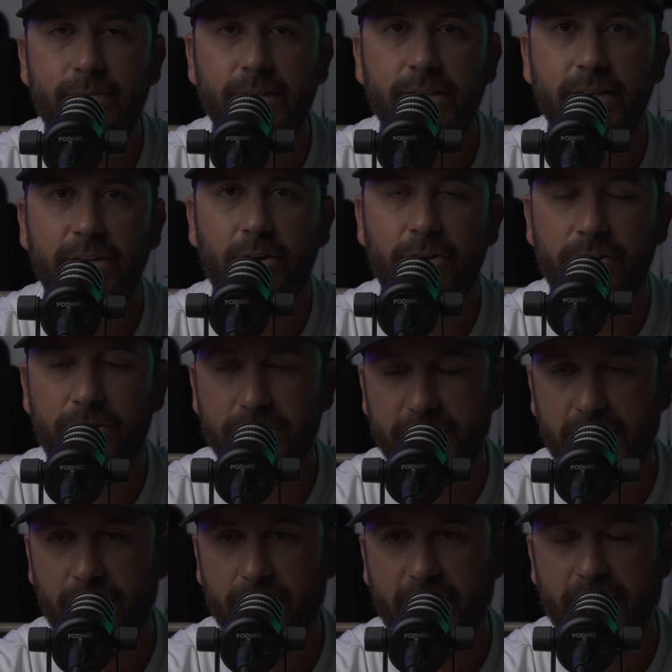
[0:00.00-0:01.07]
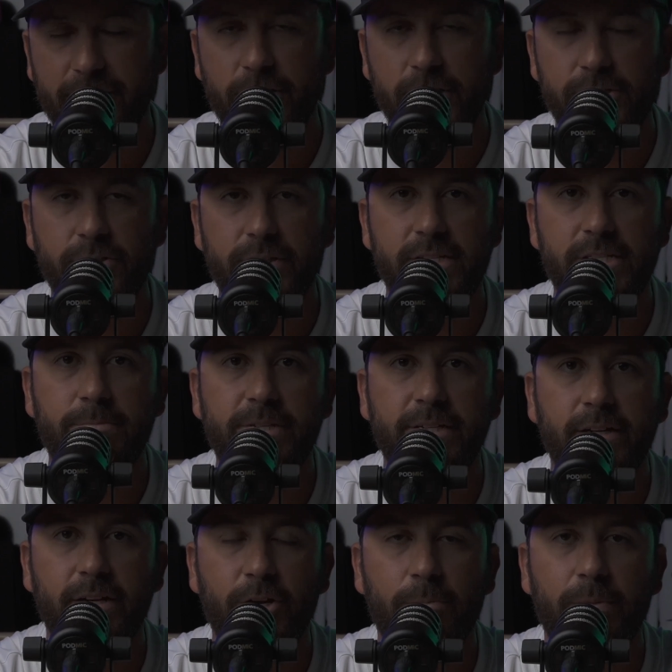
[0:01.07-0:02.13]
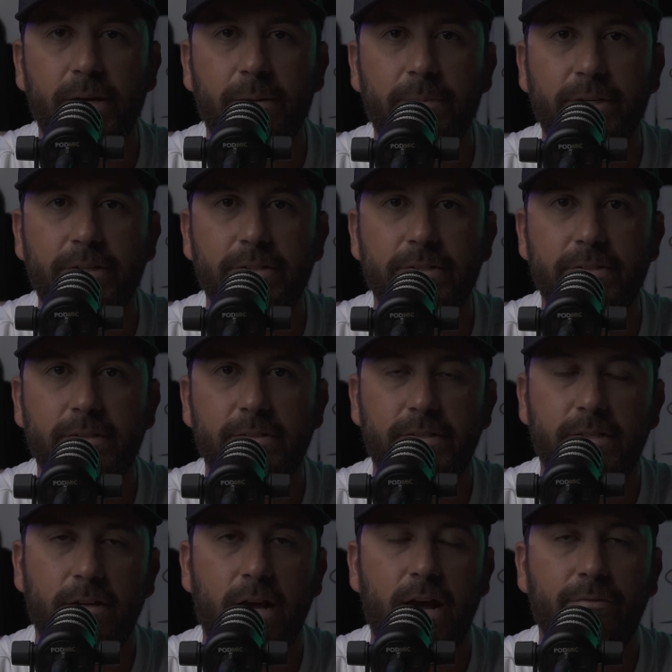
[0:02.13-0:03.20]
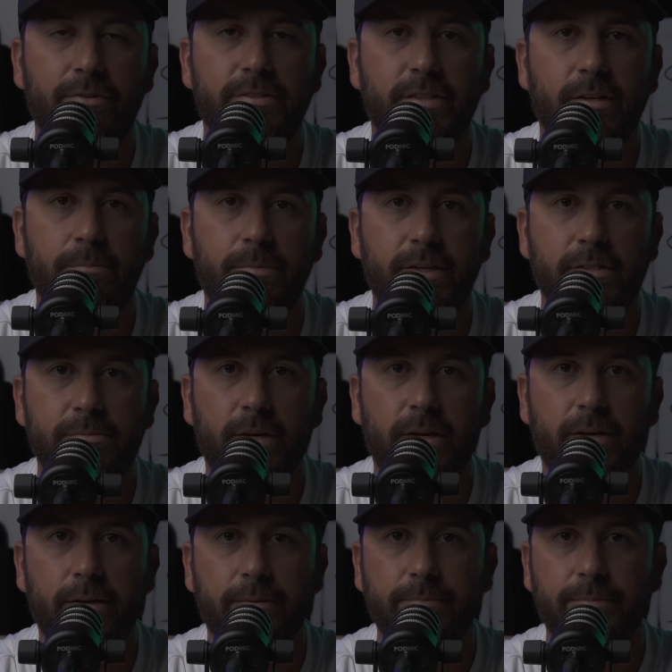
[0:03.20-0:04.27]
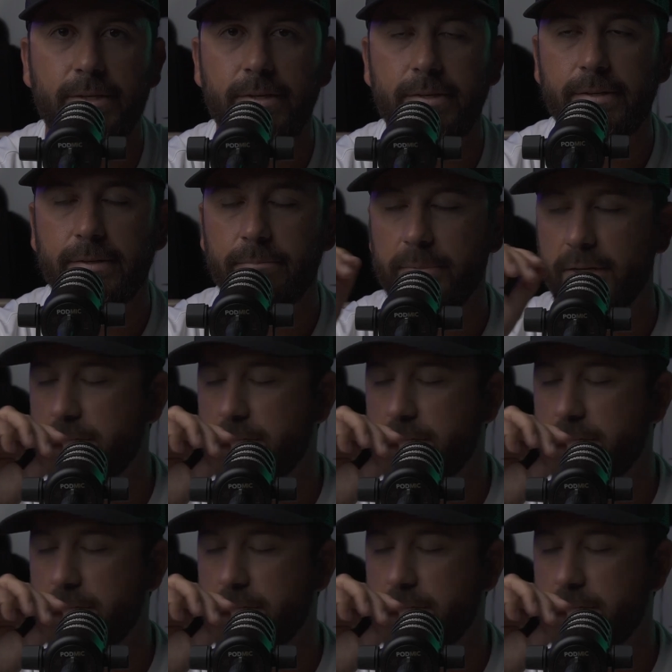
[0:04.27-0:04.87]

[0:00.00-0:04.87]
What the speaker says: You know, you just kind of get used to the speed a little bit because it's obviously a big, big